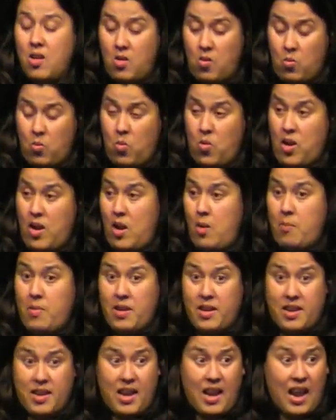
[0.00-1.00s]
and then someone
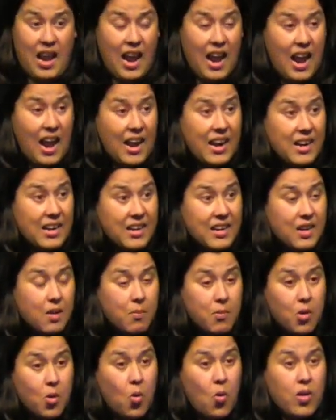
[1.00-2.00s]
tells us maybe or we
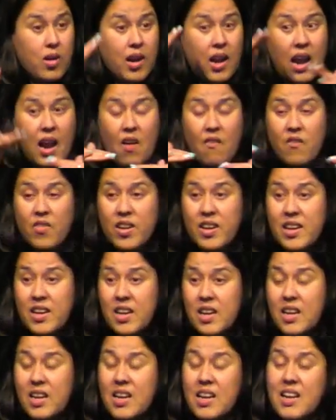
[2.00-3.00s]
see it on Facebook or
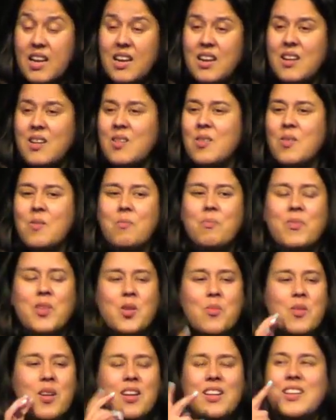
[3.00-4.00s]
Instagram and we're like,
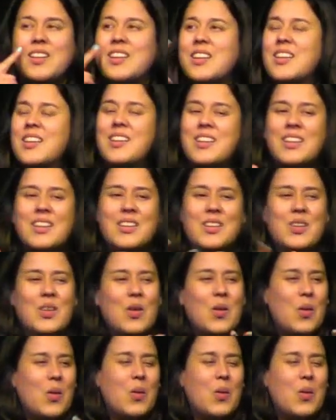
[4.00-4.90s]
"Oh, right.